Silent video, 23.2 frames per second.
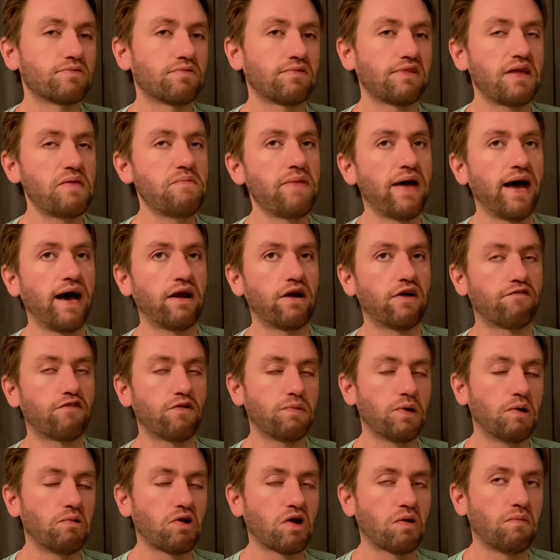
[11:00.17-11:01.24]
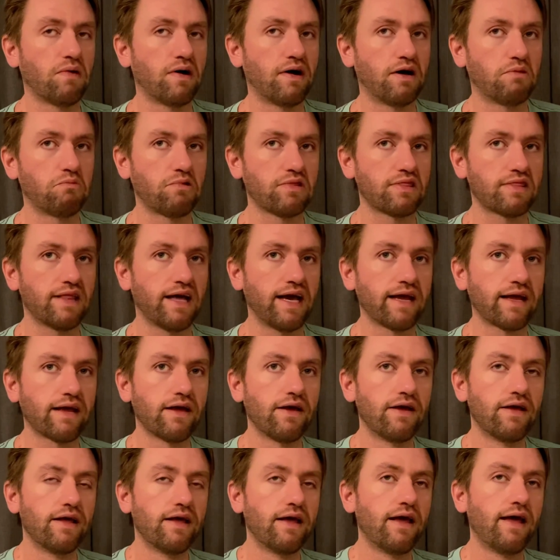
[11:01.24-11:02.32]
really matter for Pokemon with like
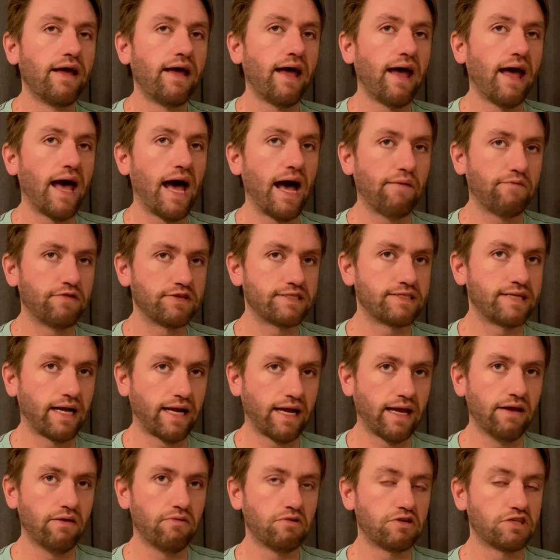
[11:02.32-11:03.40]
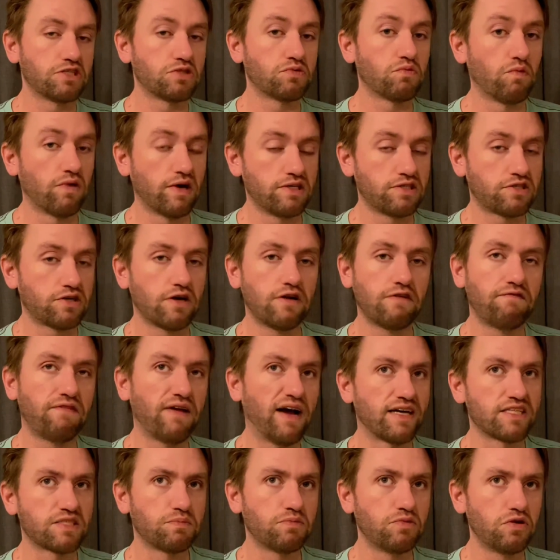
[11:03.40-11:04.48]
half a second, which is 1 turn
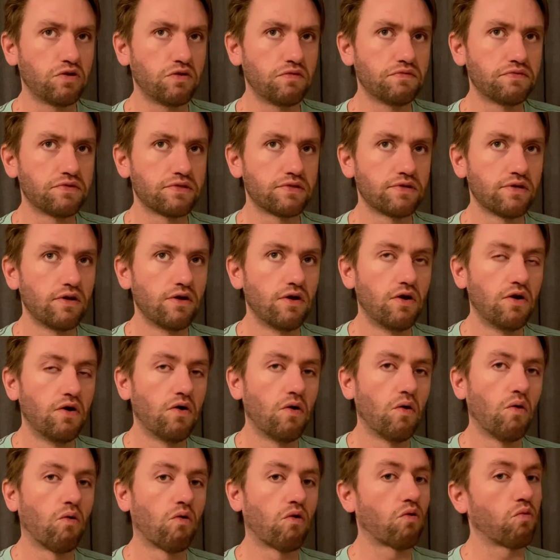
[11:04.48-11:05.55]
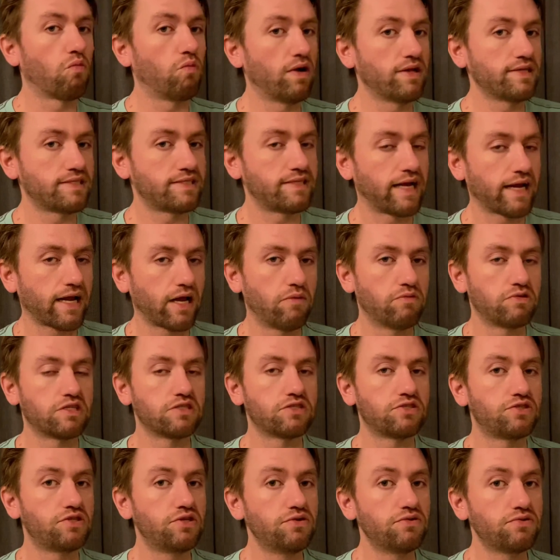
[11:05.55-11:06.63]
fast moves, or 1 second, which is
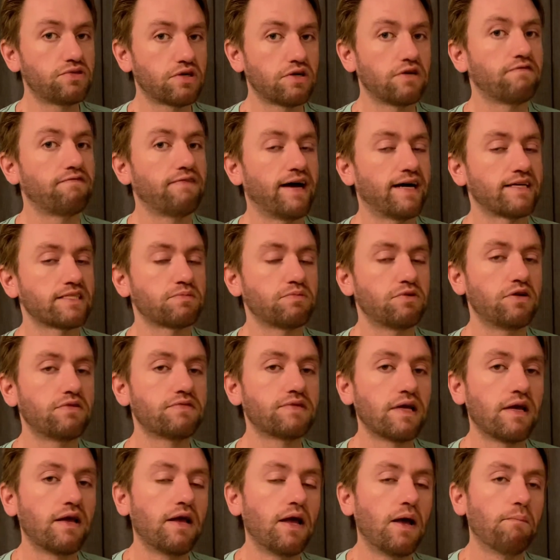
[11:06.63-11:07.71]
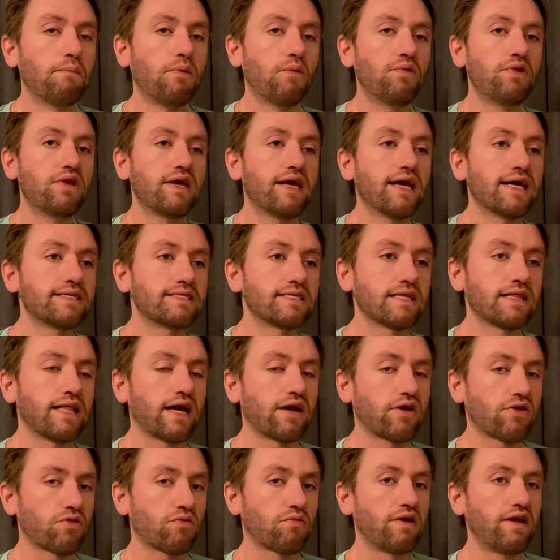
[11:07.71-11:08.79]
2 turn fast moves. But when you get to
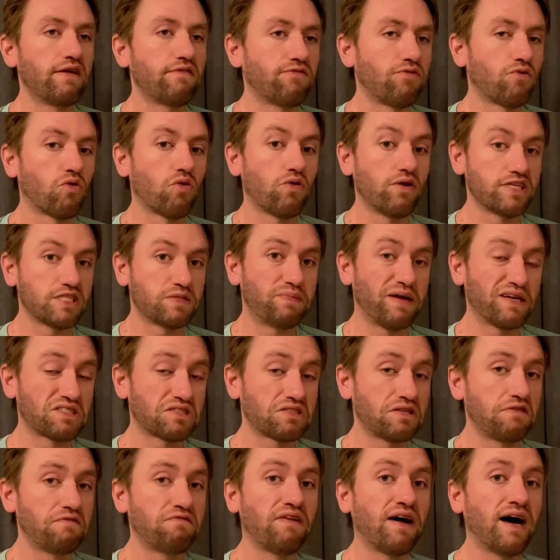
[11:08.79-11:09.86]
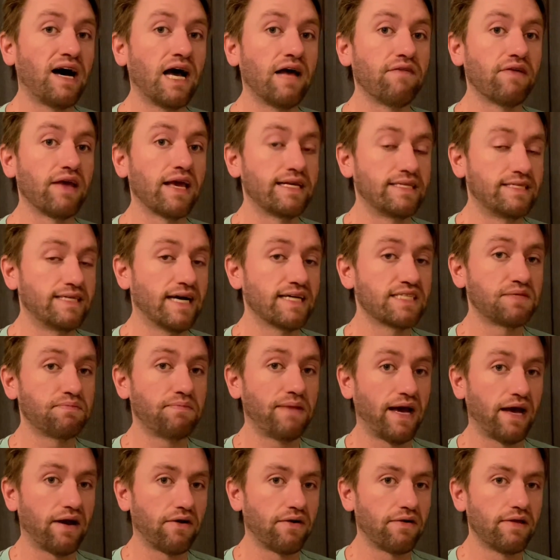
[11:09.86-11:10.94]
like 3, 4, and especially 5, it does
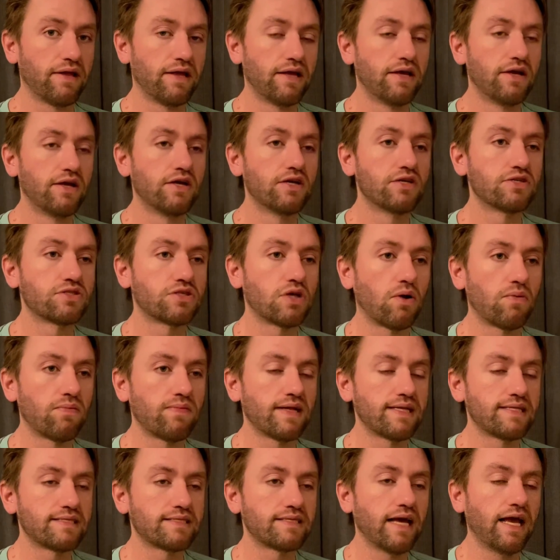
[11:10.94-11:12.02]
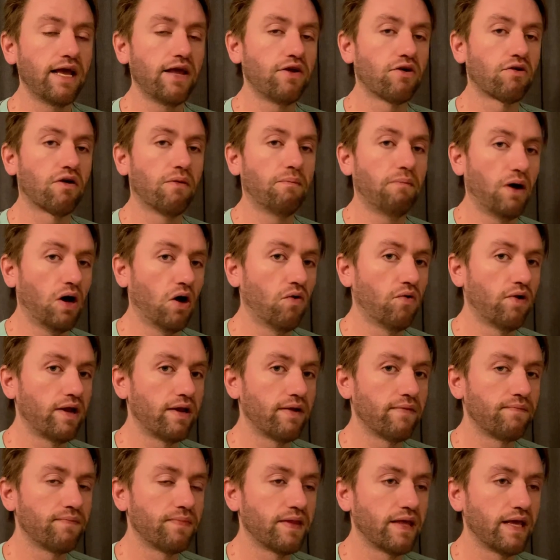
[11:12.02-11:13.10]
matter. So let's say your opponent
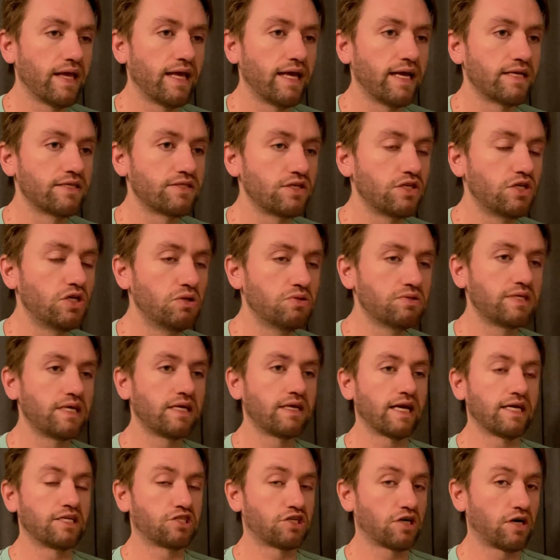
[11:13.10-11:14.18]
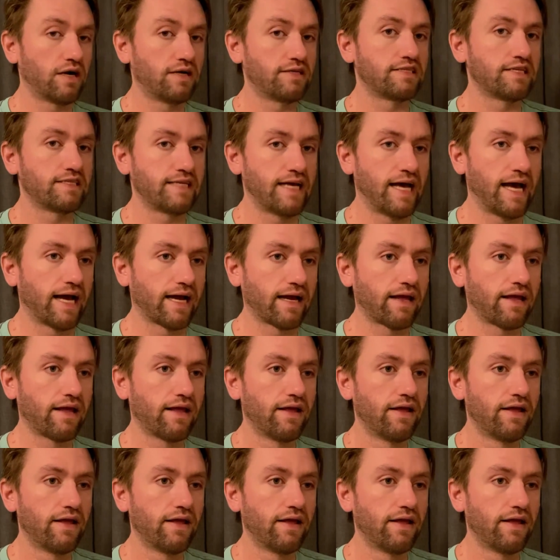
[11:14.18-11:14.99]
is using a charged attack